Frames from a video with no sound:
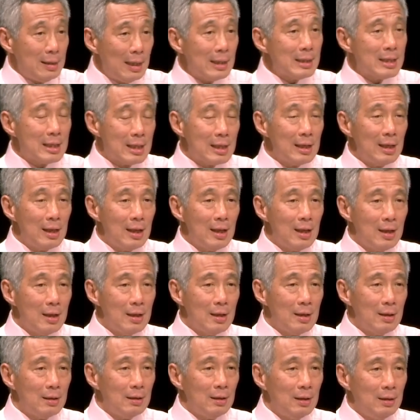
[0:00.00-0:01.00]
Just
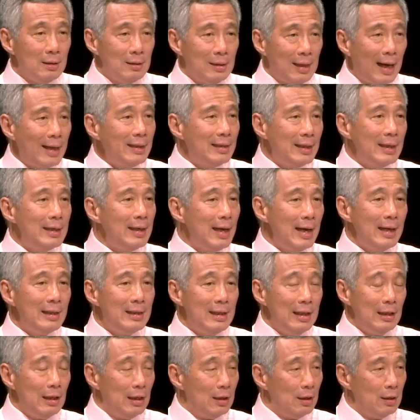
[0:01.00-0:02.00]
nineteen
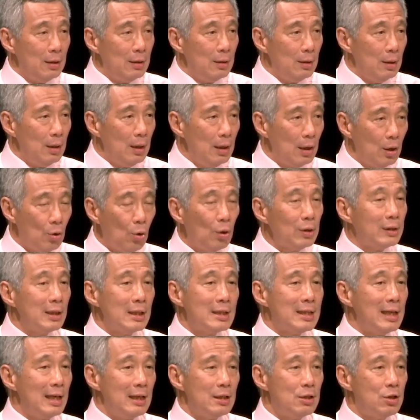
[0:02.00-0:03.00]
eighty,
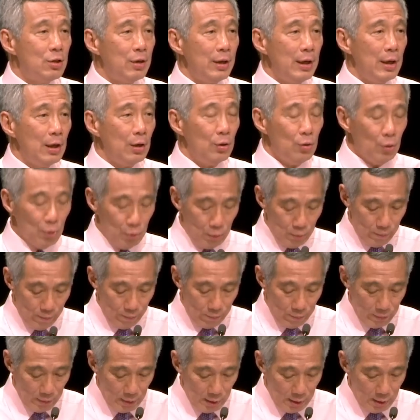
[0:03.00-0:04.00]
quarter century ago,
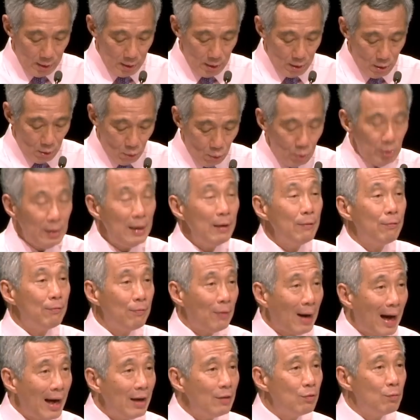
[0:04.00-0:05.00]
only
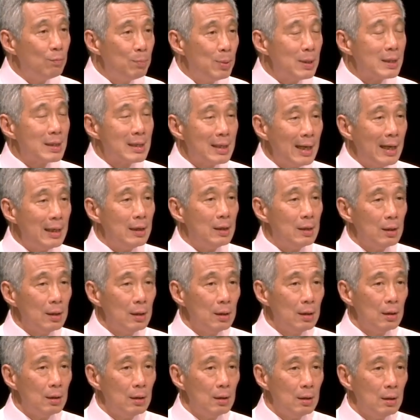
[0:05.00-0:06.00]
five percent
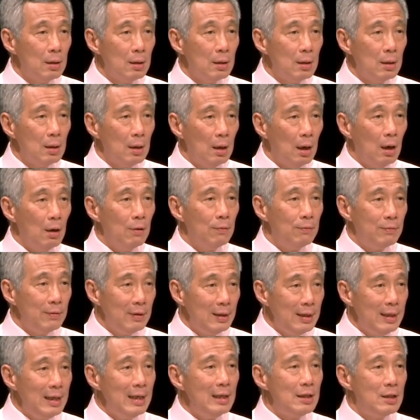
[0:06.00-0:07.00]
of
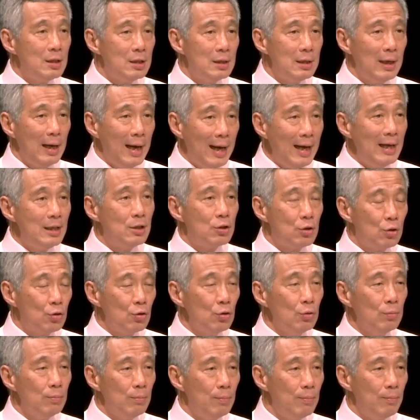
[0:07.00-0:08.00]
each age
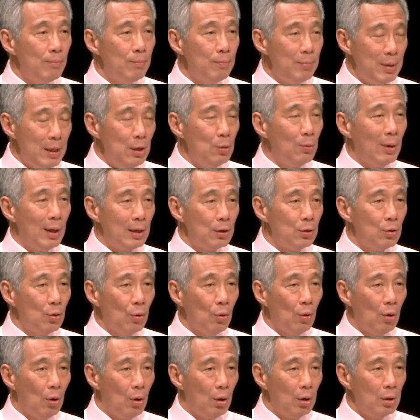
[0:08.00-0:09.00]
group P one
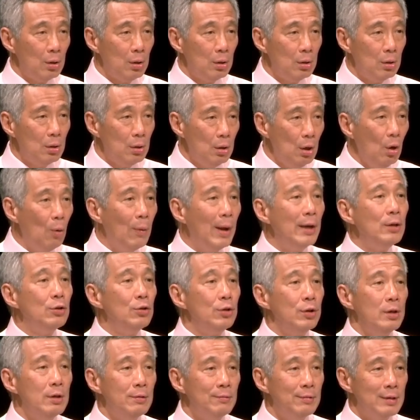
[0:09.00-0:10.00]
cohort went
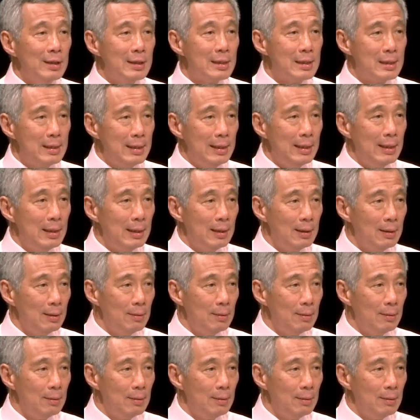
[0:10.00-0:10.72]
to university.